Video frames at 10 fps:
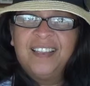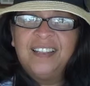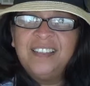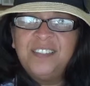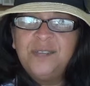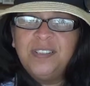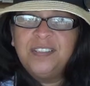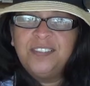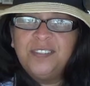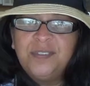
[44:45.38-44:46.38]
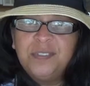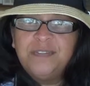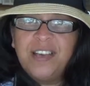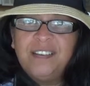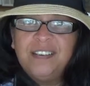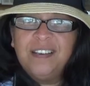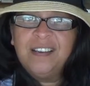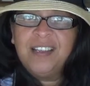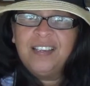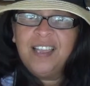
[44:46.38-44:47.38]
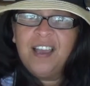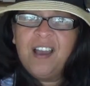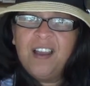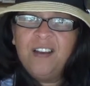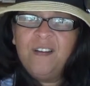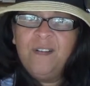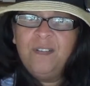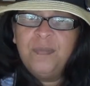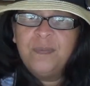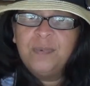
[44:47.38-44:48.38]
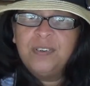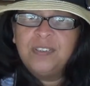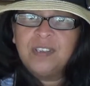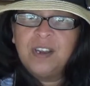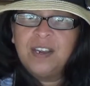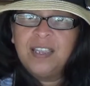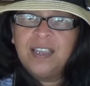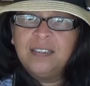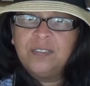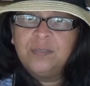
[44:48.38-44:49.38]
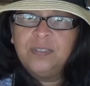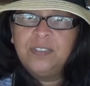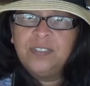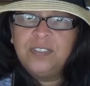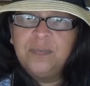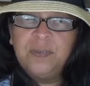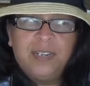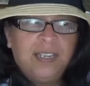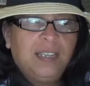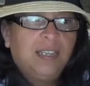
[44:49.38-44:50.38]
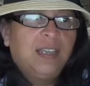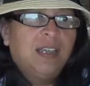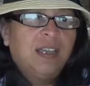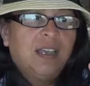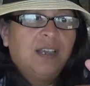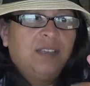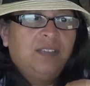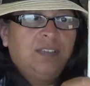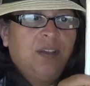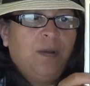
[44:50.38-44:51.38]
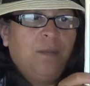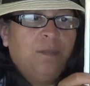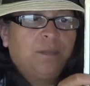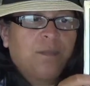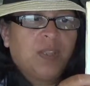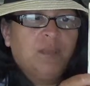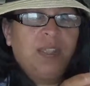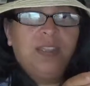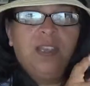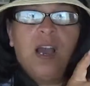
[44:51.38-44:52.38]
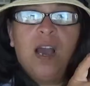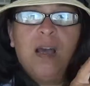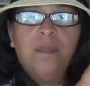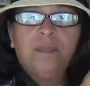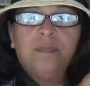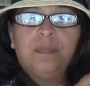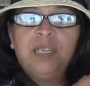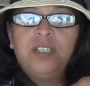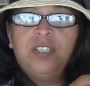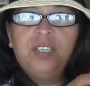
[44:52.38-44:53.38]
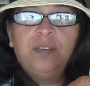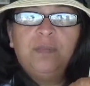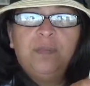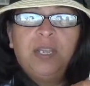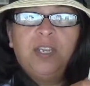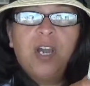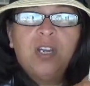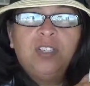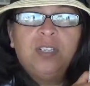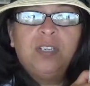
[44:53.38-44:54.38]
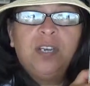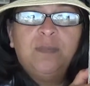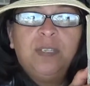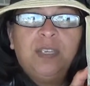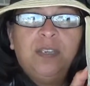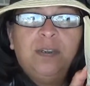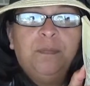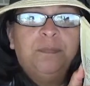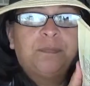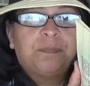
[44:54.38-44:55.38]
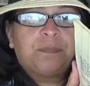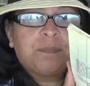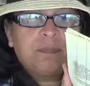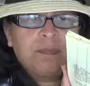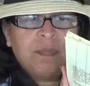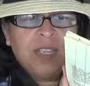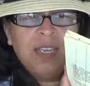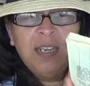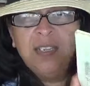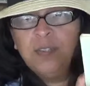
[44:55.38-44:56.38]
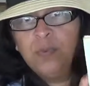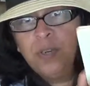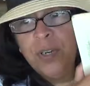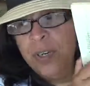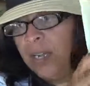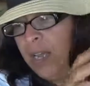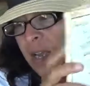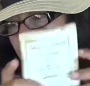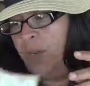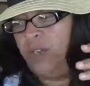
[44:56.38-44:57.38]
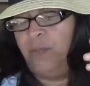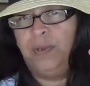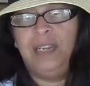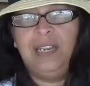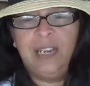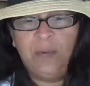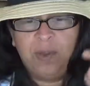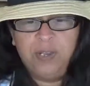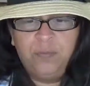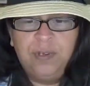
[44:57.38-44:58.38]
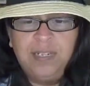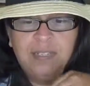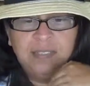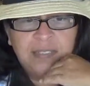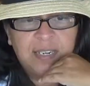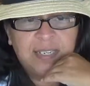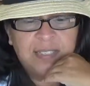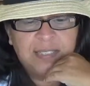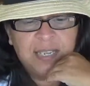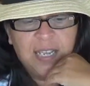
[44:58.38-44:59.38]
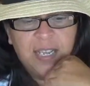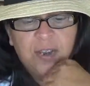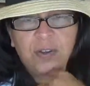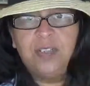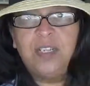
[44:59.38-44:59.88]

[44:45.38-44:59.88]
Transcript: This is what the church was founded on, and yet our own members are against religious liberty. So may the Yah bless you. May Yasha come to you. in His Word when you read it and when you read these studies. Go to